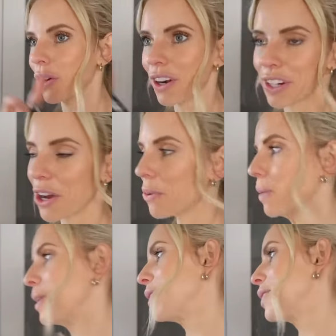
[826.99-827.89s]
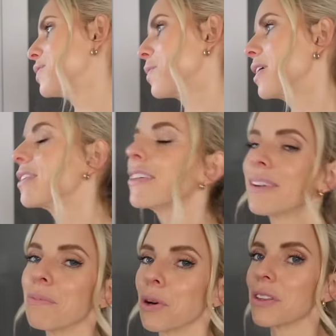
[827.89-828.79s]
You already know what I'm eating this with.
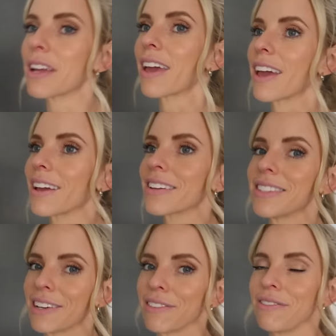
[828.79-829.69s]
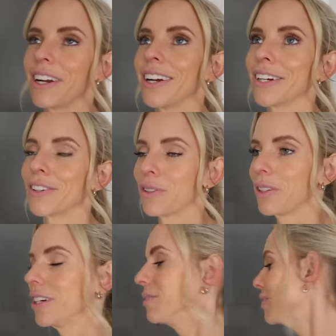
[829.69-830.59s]
Birthday cake, safe and fair, granola.